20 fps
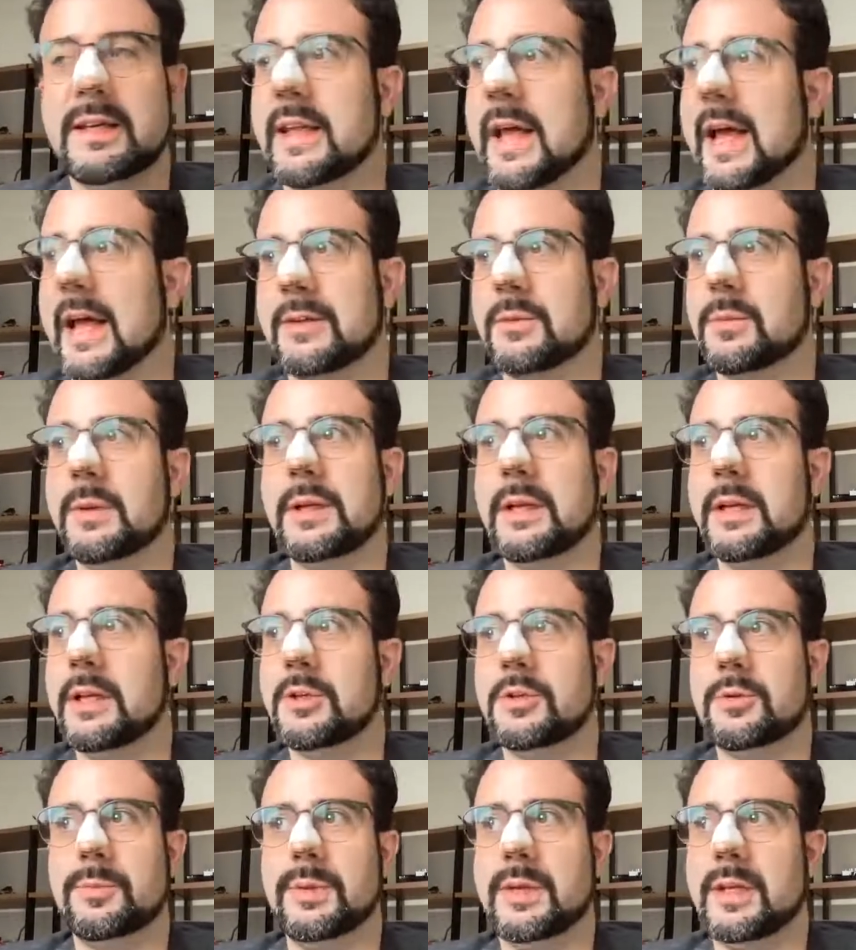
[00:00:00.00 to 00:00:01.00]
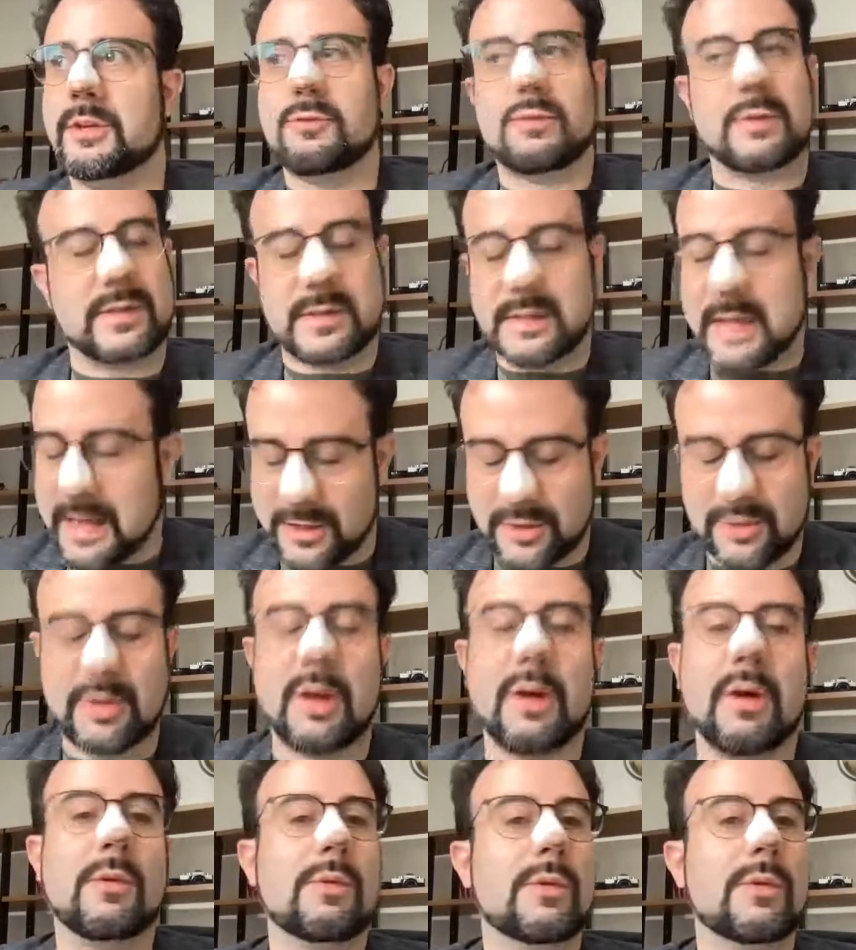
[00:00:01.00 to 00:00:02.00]
that we need to be
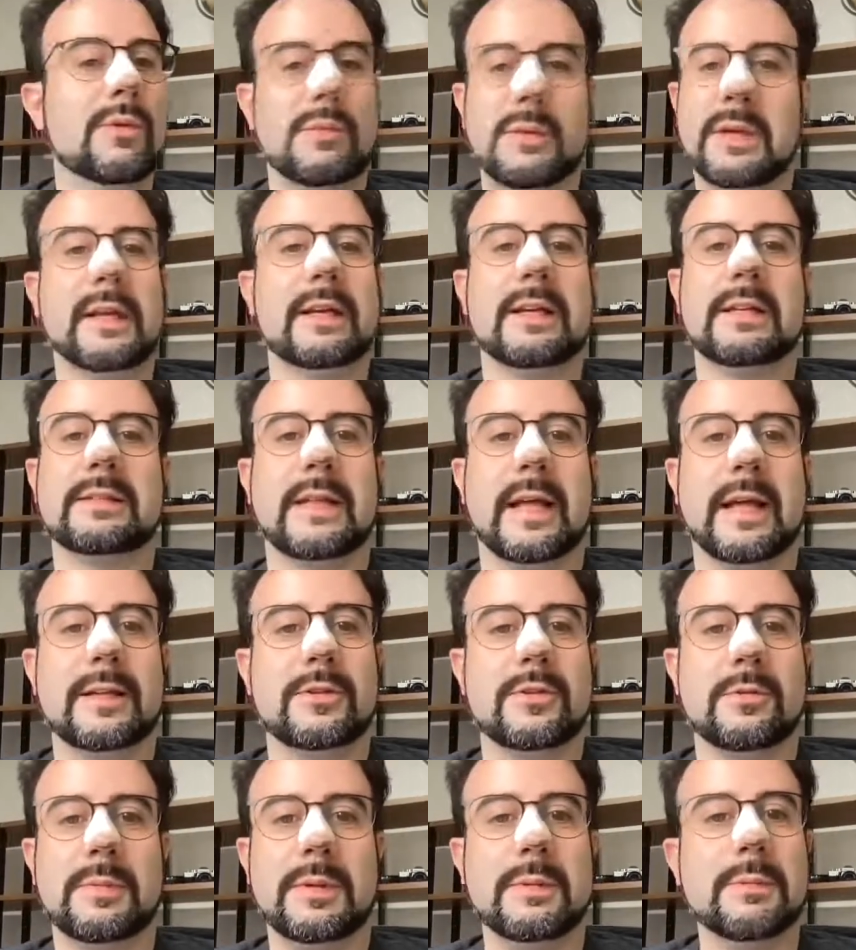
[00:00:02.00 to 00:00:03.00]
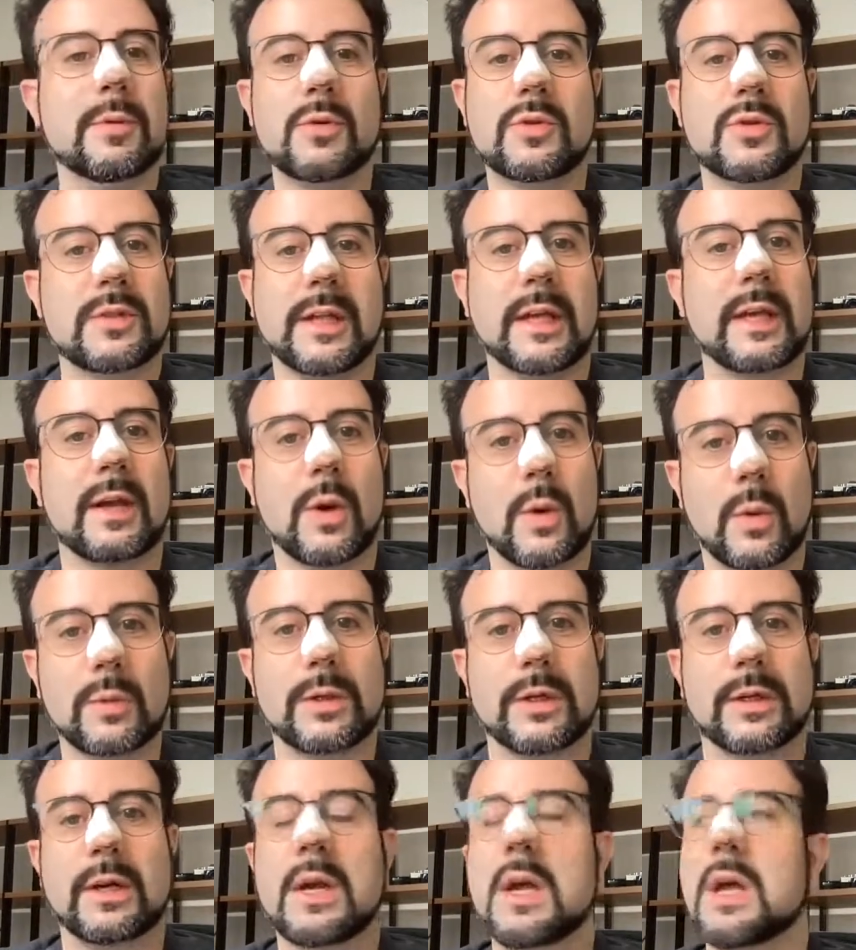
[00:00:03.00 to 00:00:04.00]
transnational. We really understand to be
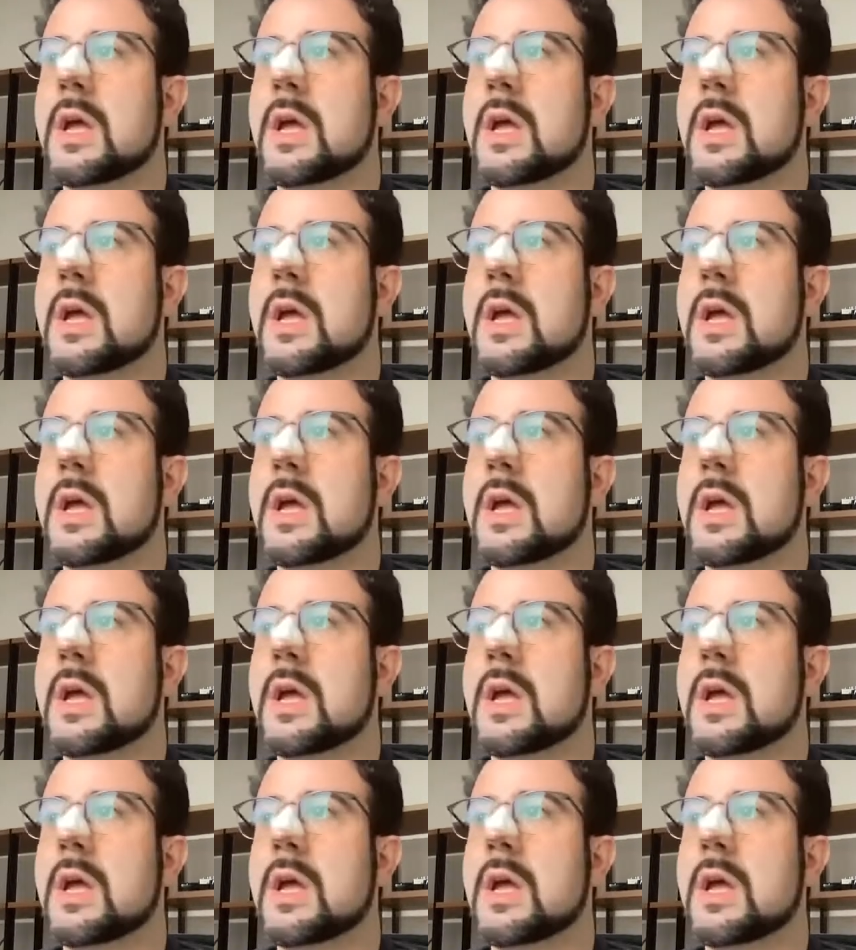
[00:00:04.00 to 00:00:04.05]
multi-stakeholder.